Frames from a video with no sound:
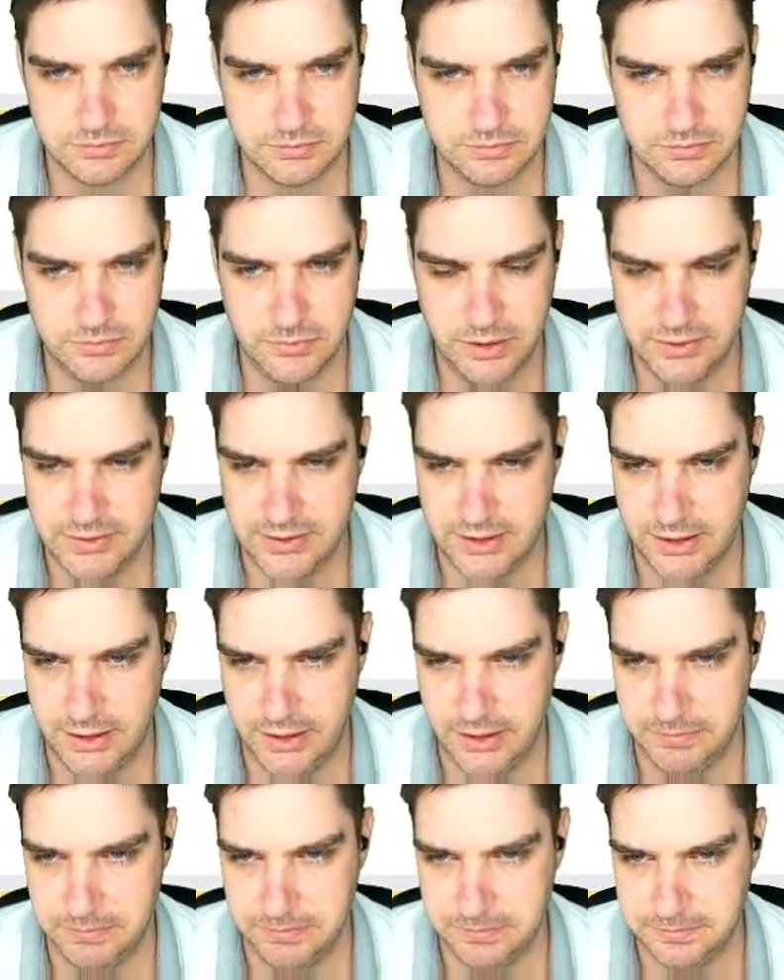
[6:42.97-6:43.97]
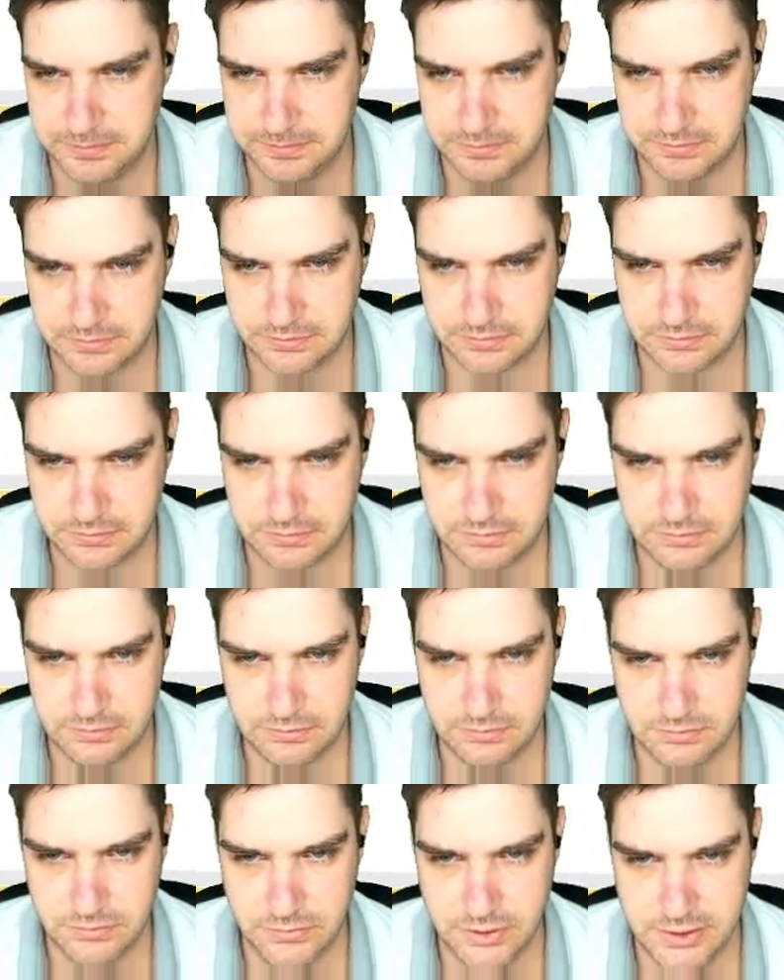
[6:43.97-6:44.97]
This thing here.
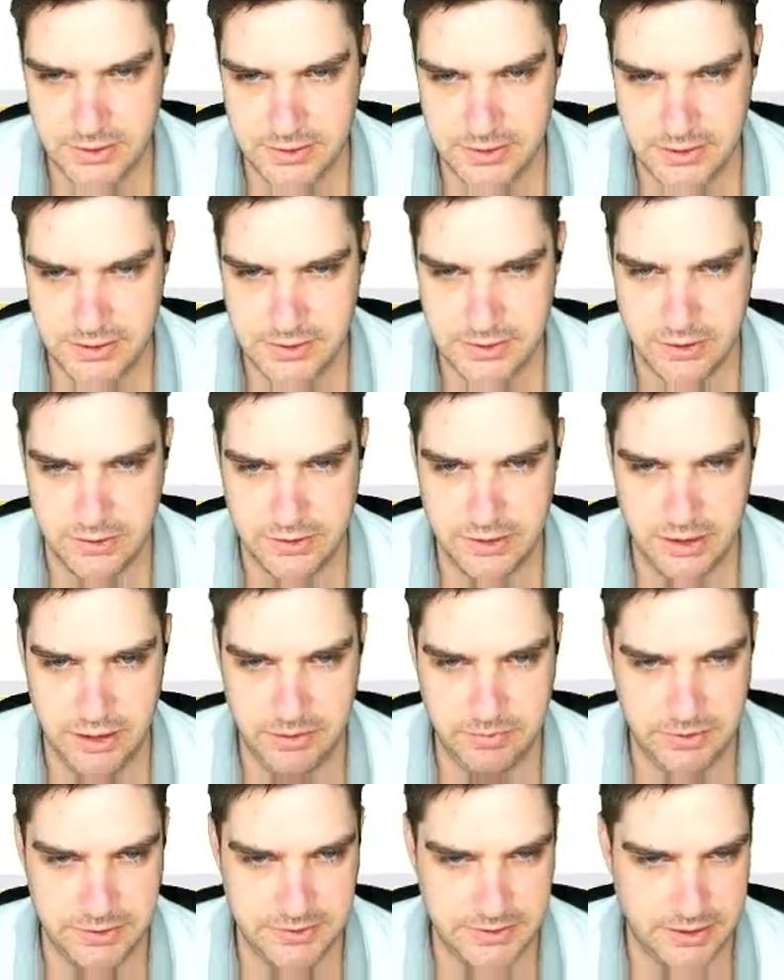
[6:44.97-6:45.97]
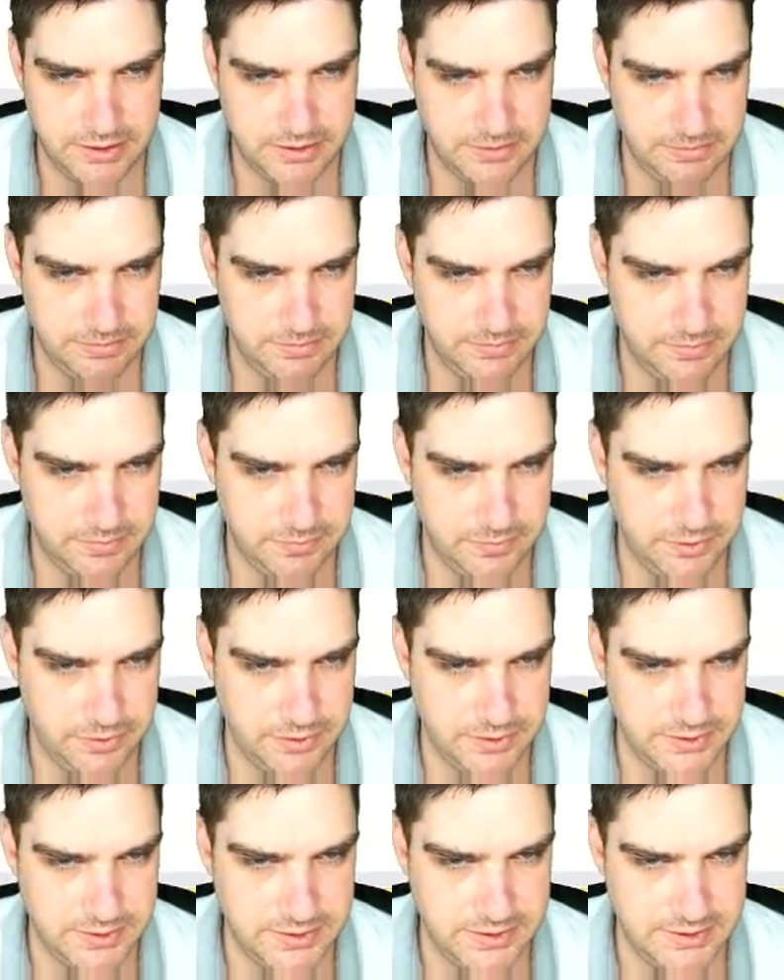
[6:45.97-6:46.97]
sys.dm exec. Forgot
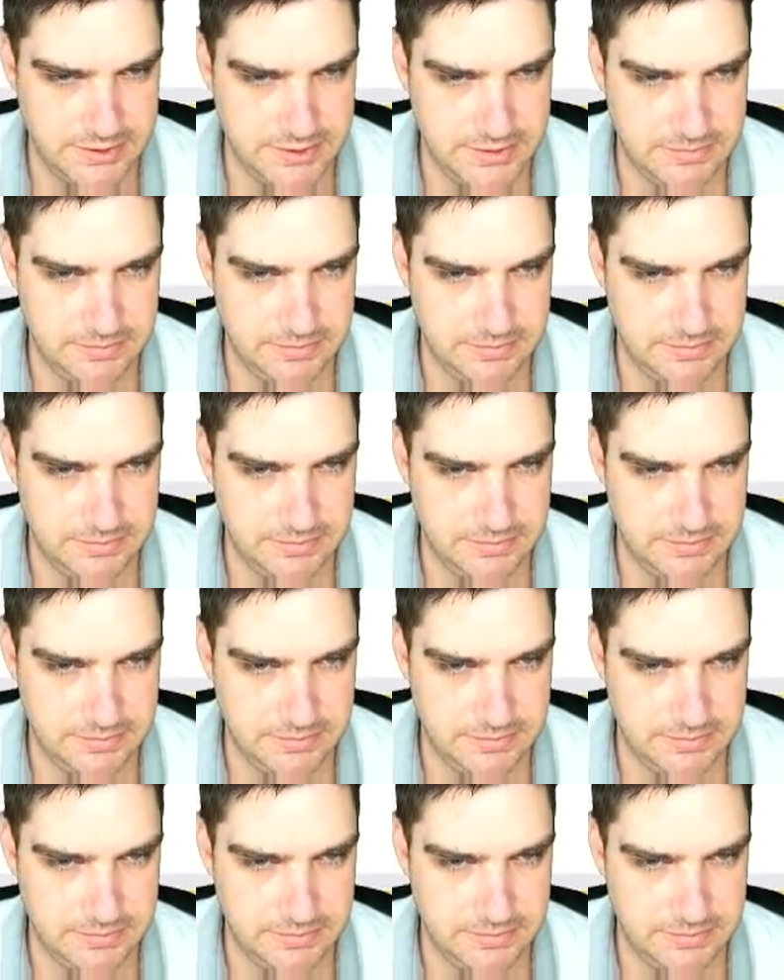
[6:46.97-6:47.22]
the sys.